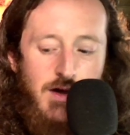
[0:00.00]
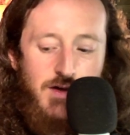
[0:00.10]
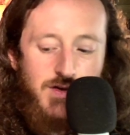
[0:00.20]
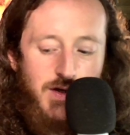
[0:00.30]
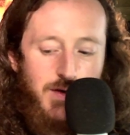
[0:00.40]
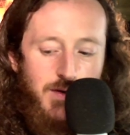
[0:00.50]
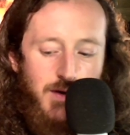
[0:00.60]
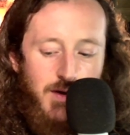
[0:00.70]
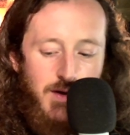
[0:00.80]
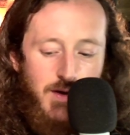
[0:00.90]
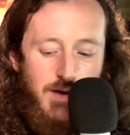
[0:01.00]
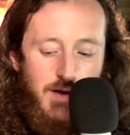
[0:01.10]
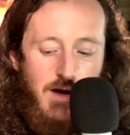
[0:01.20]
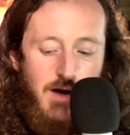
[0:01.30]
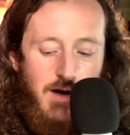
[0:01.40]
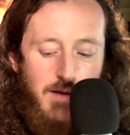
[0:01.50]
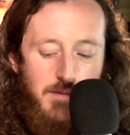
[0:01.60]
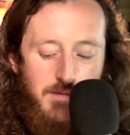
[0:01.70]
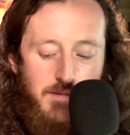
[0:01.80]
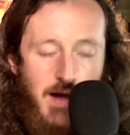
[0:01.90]
So
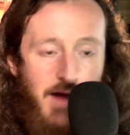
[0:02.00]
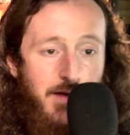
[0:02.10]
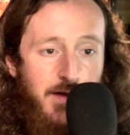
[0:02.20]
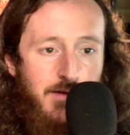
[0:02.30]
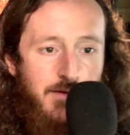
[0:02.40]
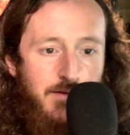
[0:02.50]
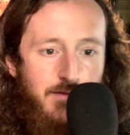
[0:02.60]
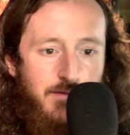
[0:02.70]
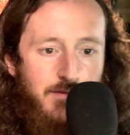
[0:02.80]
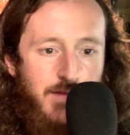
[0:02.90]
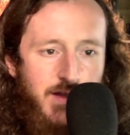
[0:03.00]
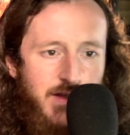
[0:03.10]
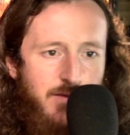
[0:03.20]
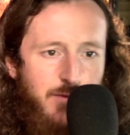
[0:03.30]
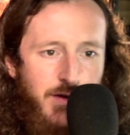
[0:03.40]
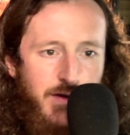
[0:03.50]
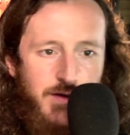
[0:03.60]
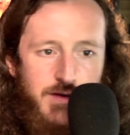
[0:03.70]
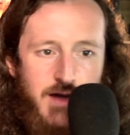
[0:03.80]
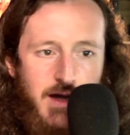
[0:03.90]
I think this is a pretty
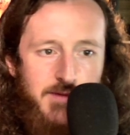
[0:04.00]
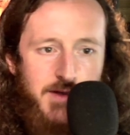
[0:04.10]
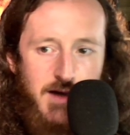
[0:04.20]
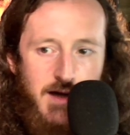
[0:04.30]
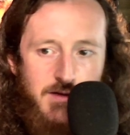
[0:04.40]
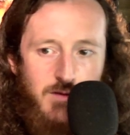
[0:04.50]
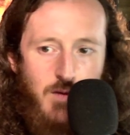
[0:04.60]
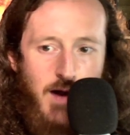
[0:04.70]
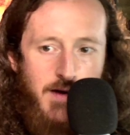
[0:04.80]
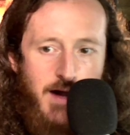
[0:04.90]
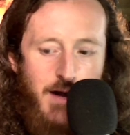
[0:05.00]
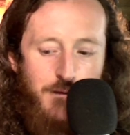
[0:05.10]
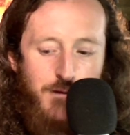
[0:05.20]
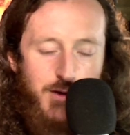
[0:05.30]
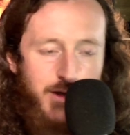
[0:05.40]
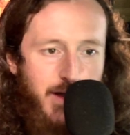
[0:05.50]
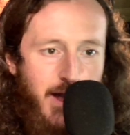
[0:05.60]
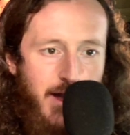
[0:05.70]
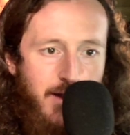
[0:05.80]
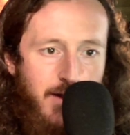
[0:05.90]
good time to kind of wind down for
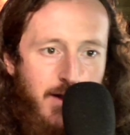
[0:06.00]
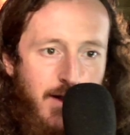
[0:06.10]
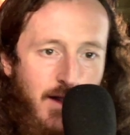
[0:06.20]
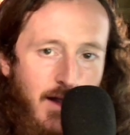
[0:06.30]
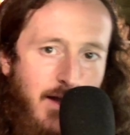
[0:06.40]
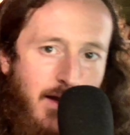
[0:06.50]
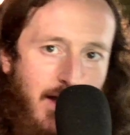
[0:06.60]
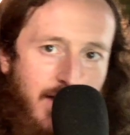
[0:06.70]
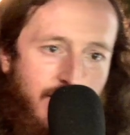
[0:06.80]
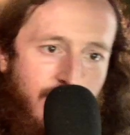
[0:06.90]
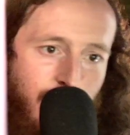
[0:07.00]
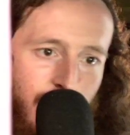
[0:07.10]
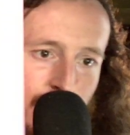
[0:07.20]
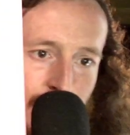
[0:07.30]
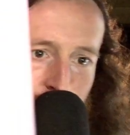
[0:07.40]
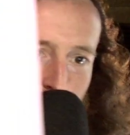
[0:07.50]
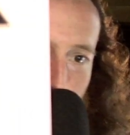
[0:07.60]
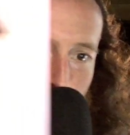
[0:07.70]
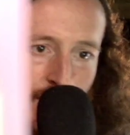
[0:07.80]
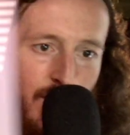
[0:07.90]
today. Again, guys, so this is
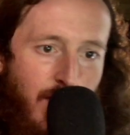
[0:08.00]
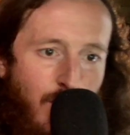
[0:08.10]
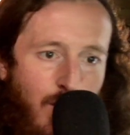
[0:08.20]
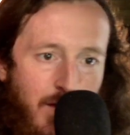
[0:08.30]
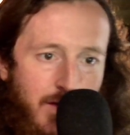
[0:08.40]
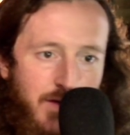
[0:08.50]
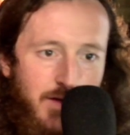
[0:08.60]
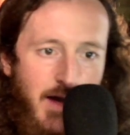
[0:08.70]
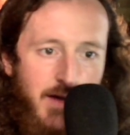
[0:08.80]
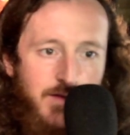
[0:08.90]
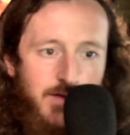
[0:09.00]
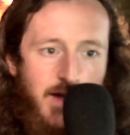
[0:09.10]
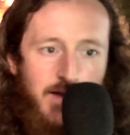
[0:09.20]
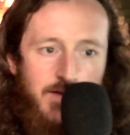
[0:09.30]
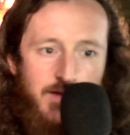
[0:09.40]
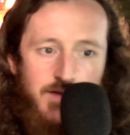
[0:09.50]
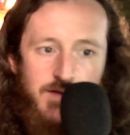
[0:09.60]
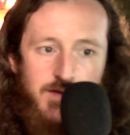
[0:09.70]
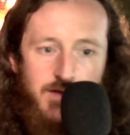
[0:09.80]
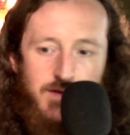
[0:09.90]
some great work to exercises
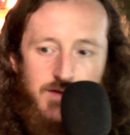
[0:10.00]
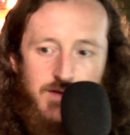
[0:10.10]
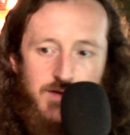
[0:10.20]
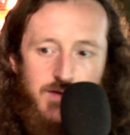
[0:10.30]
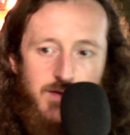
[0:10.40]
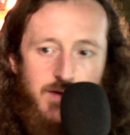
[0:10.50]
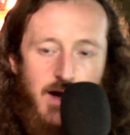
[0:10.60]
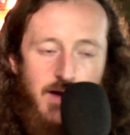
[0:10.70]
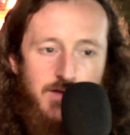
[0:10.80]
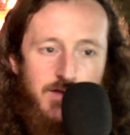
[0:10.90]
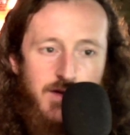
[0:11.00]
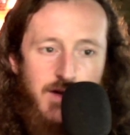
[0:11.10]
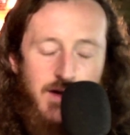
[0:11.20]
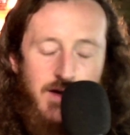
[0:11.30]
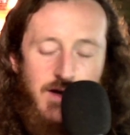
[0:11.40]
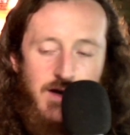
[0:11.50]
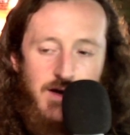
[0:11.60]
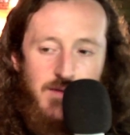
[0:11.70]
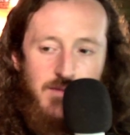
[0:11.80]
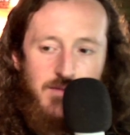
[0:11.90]
to utilize
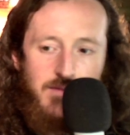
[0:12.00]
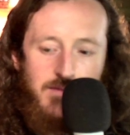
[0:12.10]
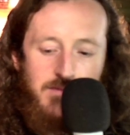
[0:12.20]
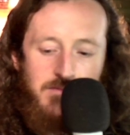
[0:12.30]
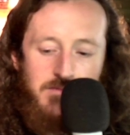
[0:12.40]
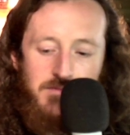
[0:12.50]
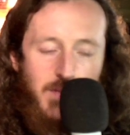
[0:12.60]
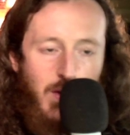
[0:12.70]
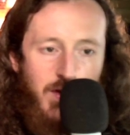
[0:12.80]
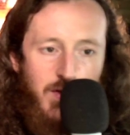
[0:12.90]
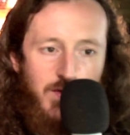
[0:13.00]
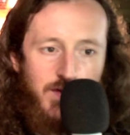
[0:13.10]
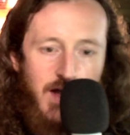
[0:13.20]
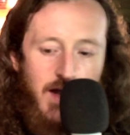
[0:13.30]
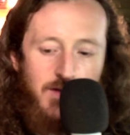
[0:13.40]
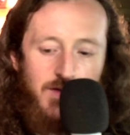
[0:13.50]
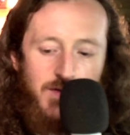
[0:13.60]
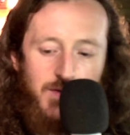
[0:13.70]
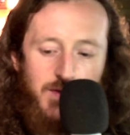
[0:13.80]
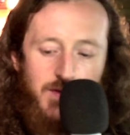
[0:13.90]
when you desire
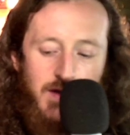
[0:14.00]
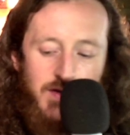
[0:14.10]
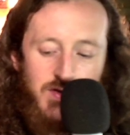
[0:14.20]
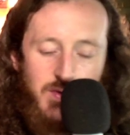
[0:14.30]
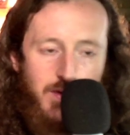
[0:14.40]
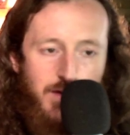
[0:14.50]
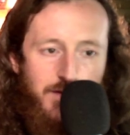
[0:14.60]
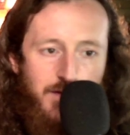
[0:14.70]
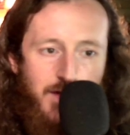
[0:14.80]
to, and sort of,